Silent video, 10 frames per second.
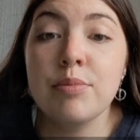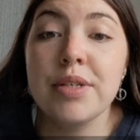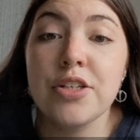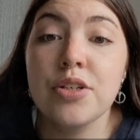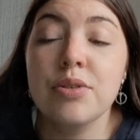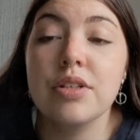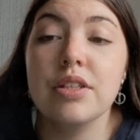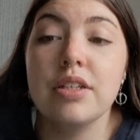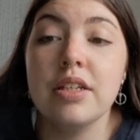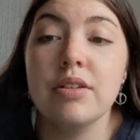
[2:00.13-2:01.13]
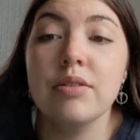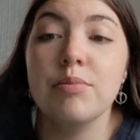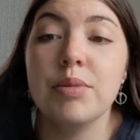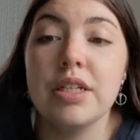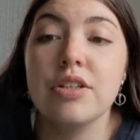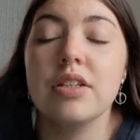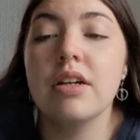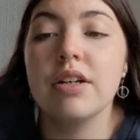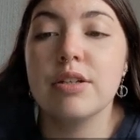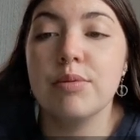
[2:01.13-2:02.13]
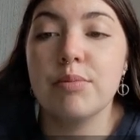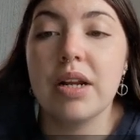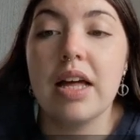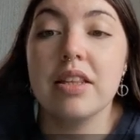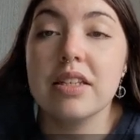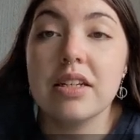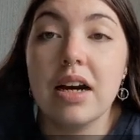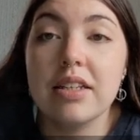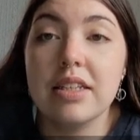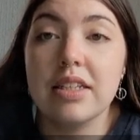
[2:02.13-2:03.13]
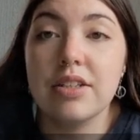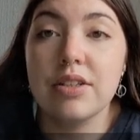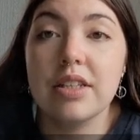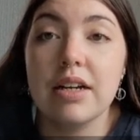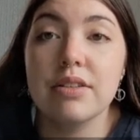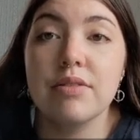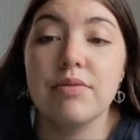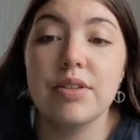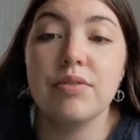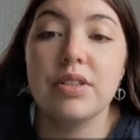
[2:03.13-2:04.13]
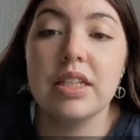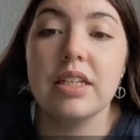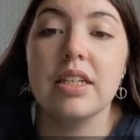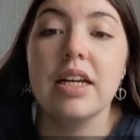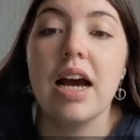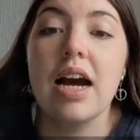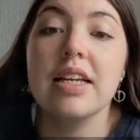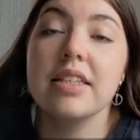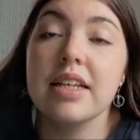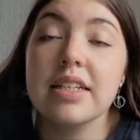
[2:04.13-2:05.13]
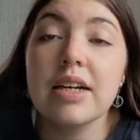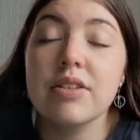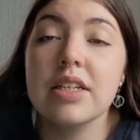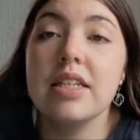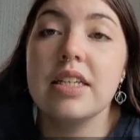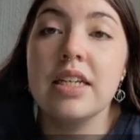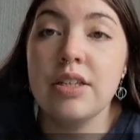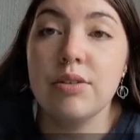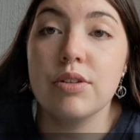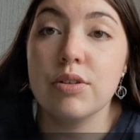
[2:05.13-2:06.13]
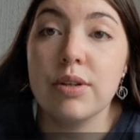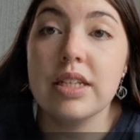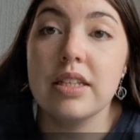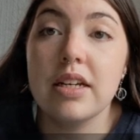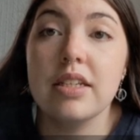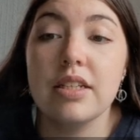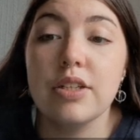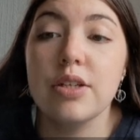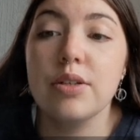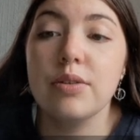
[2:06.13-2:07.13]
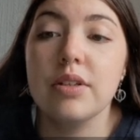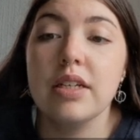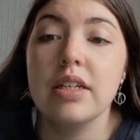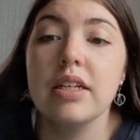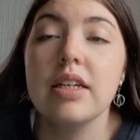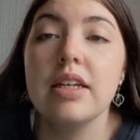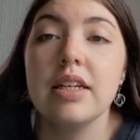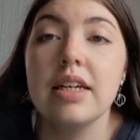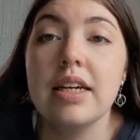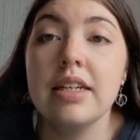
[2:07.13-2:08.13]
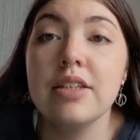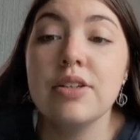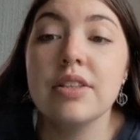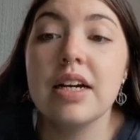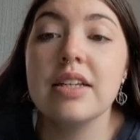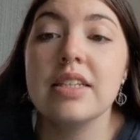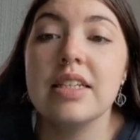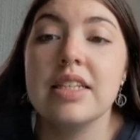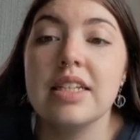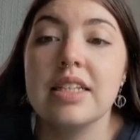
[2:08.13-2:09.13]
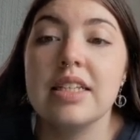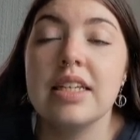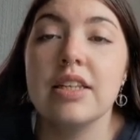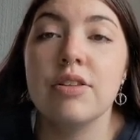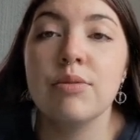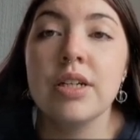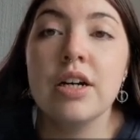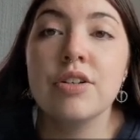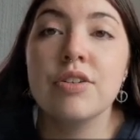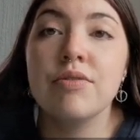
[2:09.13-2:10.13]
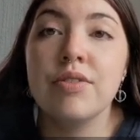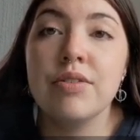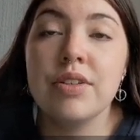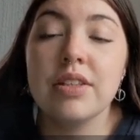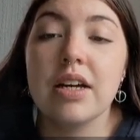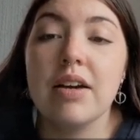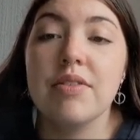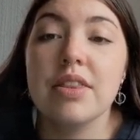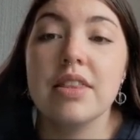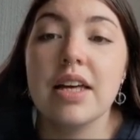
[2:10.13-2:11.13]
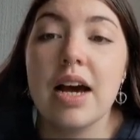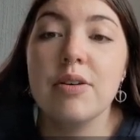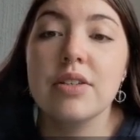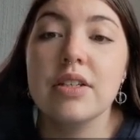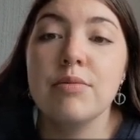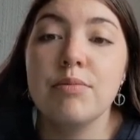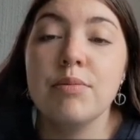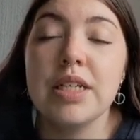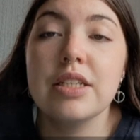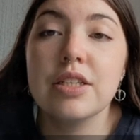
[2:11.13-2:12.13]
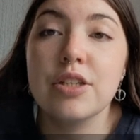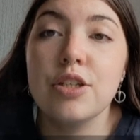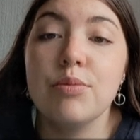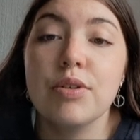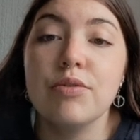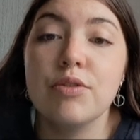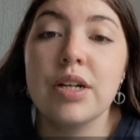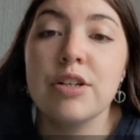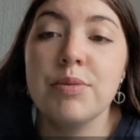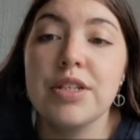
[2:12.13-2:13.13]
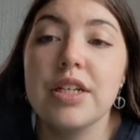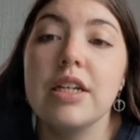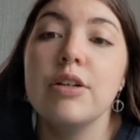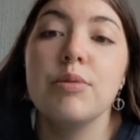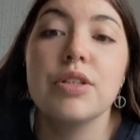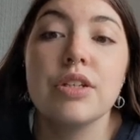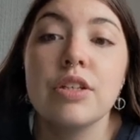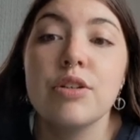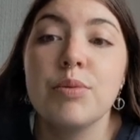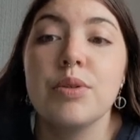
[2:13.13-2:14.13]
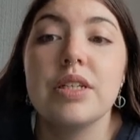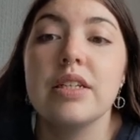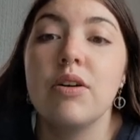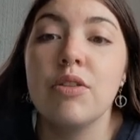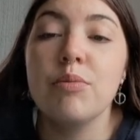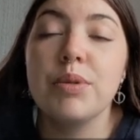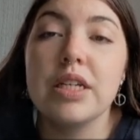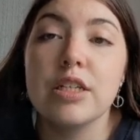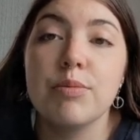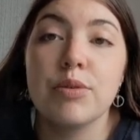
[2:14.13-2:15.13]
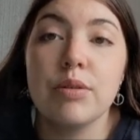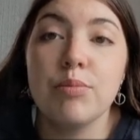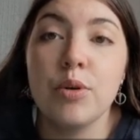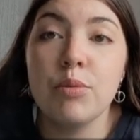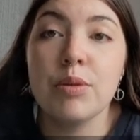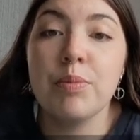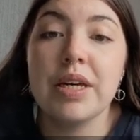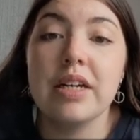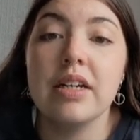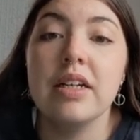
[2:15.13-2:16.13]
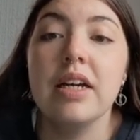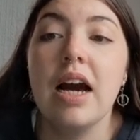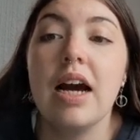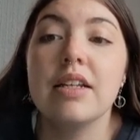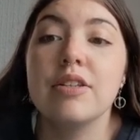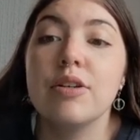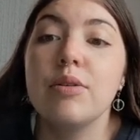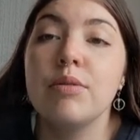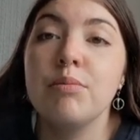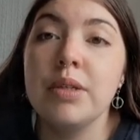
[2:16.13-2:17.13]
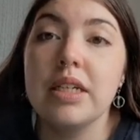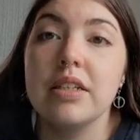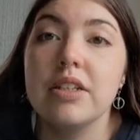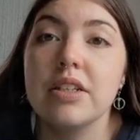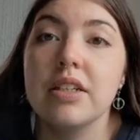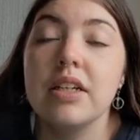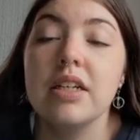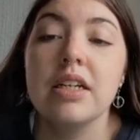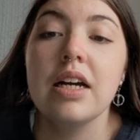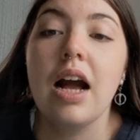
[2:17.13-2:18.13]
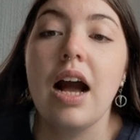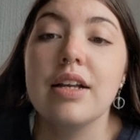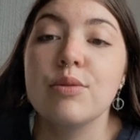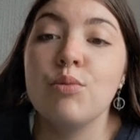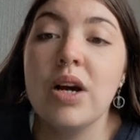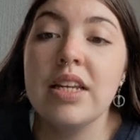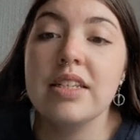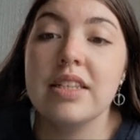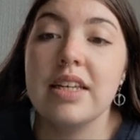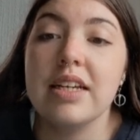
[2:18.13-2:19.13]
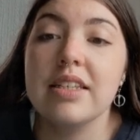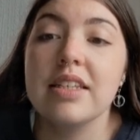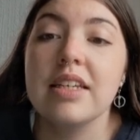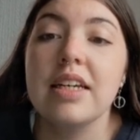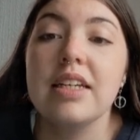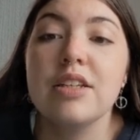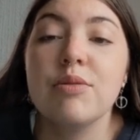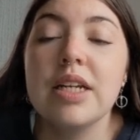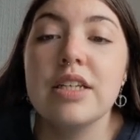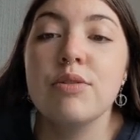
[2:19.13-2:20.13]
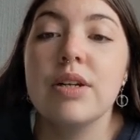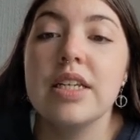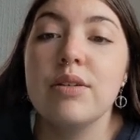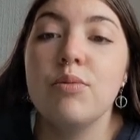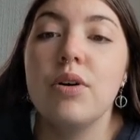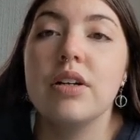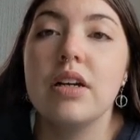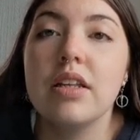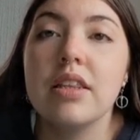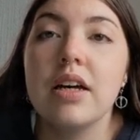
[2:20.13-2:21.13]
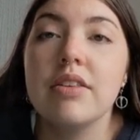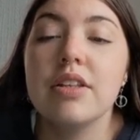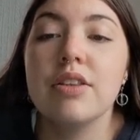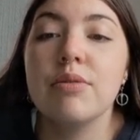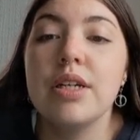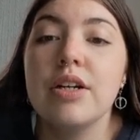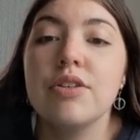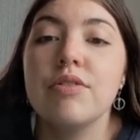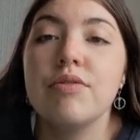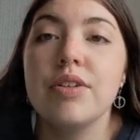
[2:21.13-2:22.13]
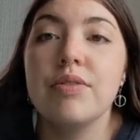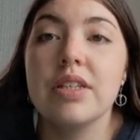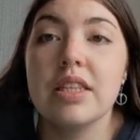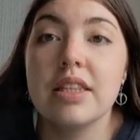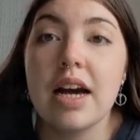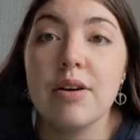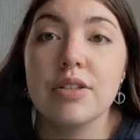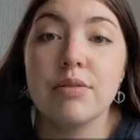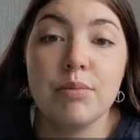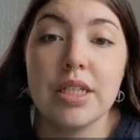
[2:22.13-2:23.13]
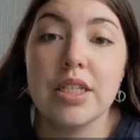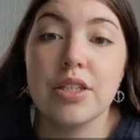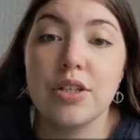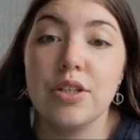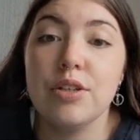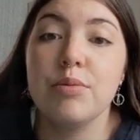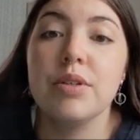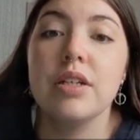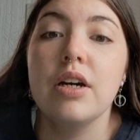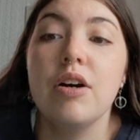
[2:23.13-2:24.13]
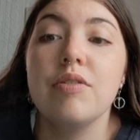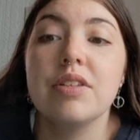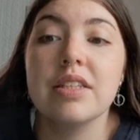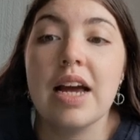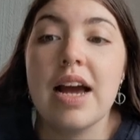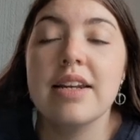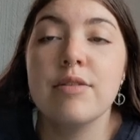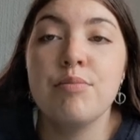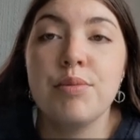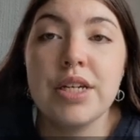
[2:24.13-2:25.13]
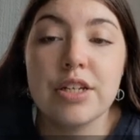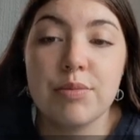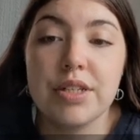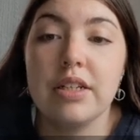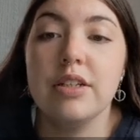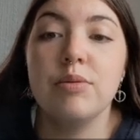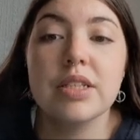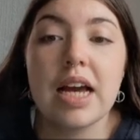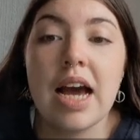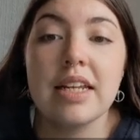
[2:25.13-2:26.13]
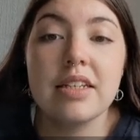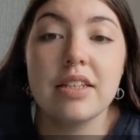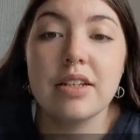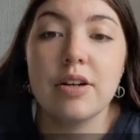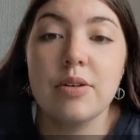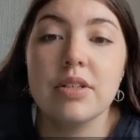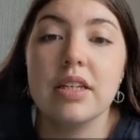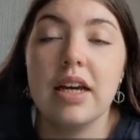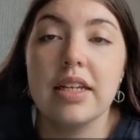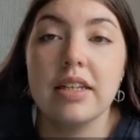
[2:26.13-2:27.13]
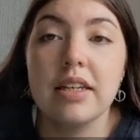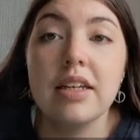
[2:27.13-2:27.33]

could be due to the new beach nourishment plan that started in 2015 and is set up to continue to 2032. In 2016, 355,000 metres cubed of dredged material was distributed on the beach between Bournemouth Pier and Solent Beach. As well as this, in 2021, a further 350,000 metres cubed of sand and beach material was added to the coastline.